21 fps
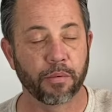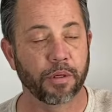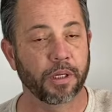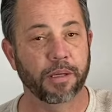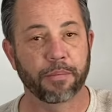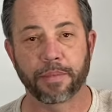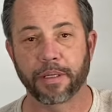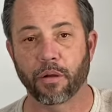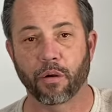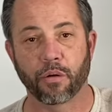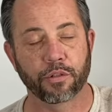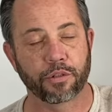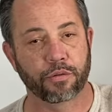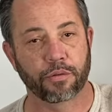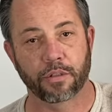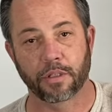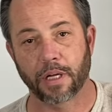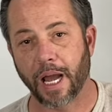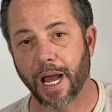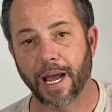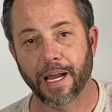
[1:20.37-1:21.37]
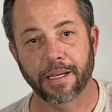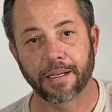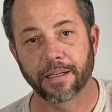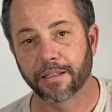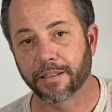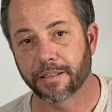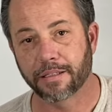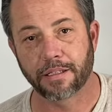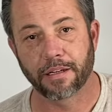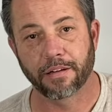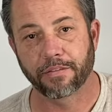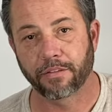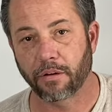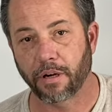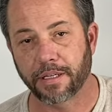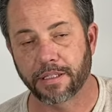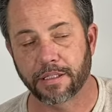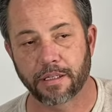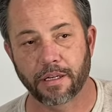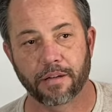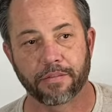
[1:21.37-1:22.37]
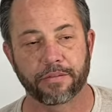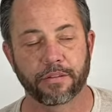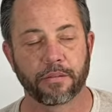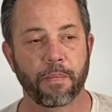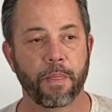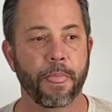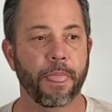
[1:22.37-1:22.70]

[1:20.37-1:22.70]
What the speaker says: it can be ultra high-end stuff, great stuff.